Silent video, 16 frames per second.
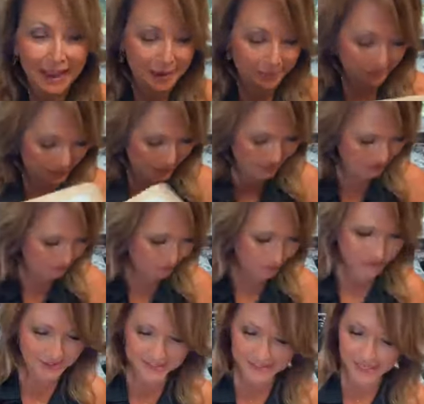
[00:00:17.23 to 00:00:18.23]
at my
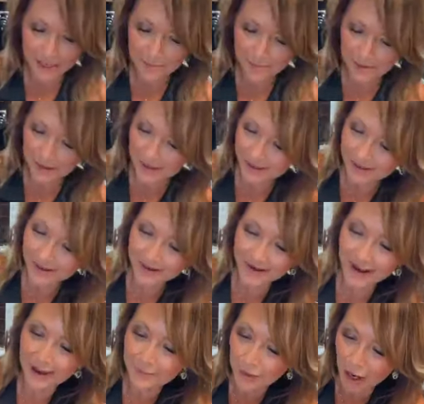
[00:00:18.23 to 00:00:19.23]
doorstep.
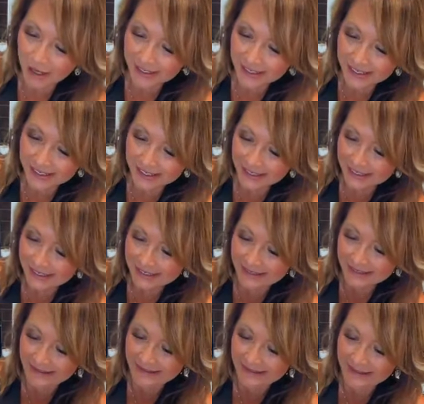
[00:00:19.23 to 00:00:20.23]
I'm not kidding.